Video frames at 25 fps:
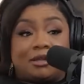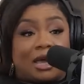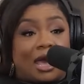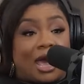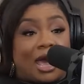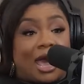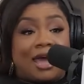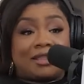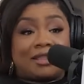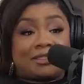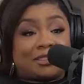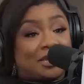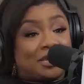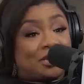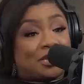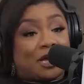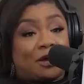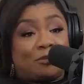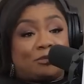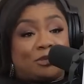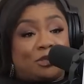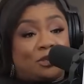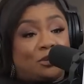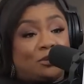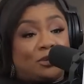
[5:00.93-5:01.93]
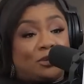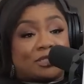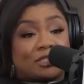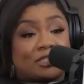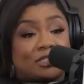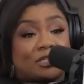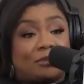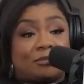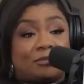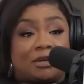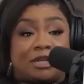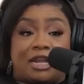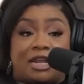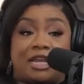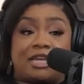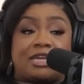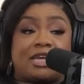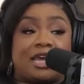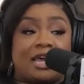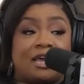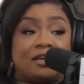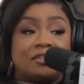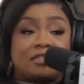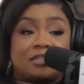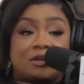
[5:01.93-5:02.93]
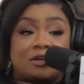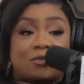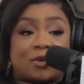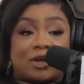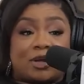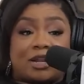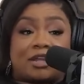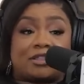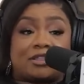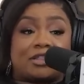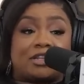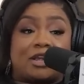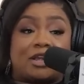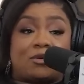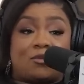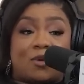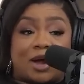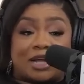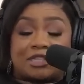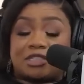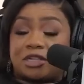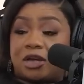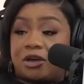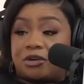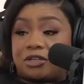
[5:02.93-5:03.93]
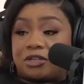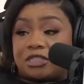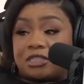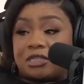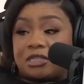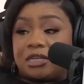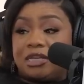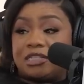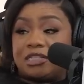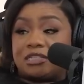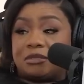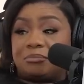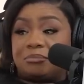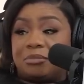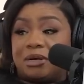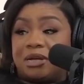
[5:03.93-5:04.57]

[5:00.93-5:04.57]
I think I'm doing something. Now, they cancel right after they watch all the season,